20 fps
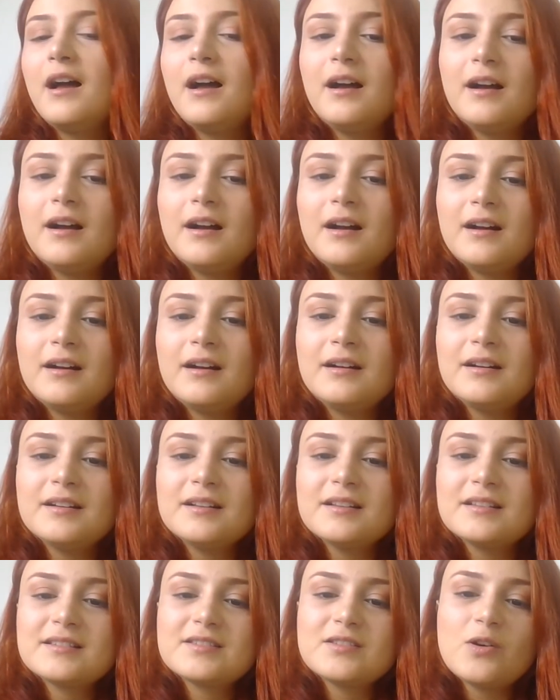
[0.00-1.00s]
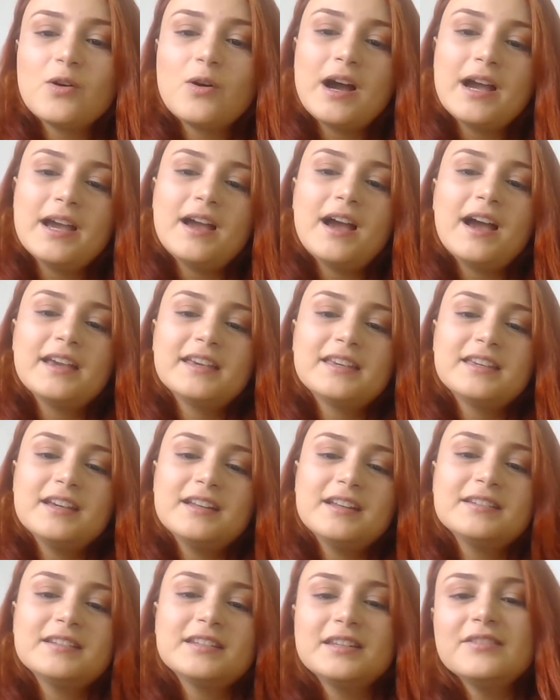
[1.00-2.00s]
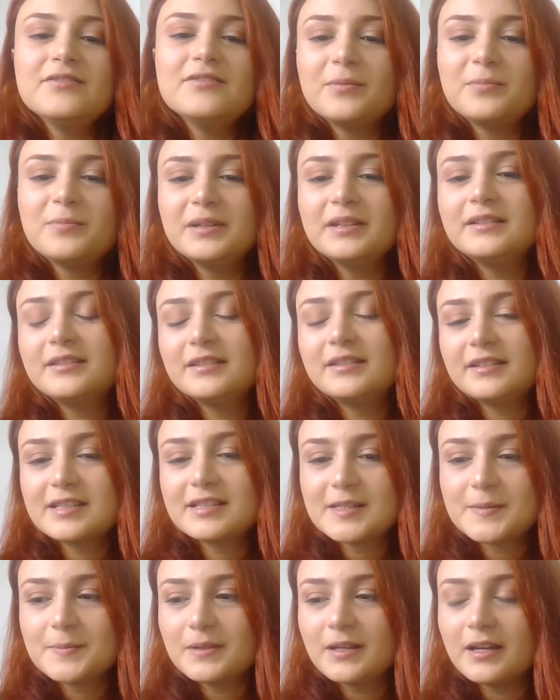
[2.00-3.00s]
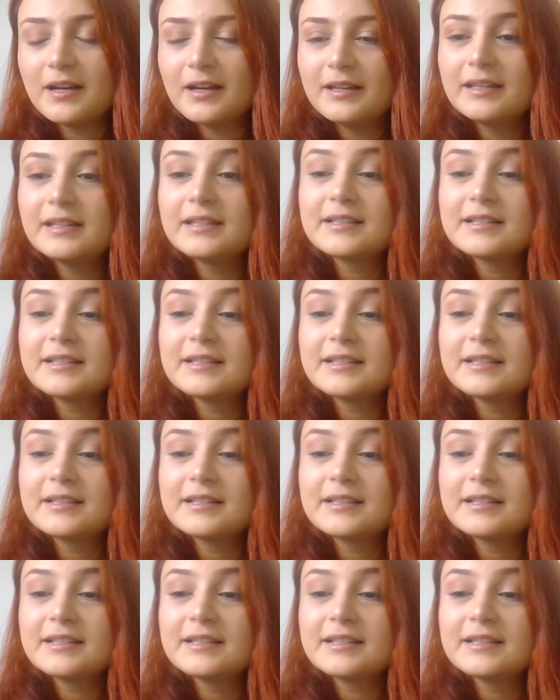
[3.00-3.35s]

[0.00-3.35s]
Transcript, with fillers: Uh, so I, I, can give a bit ex uh,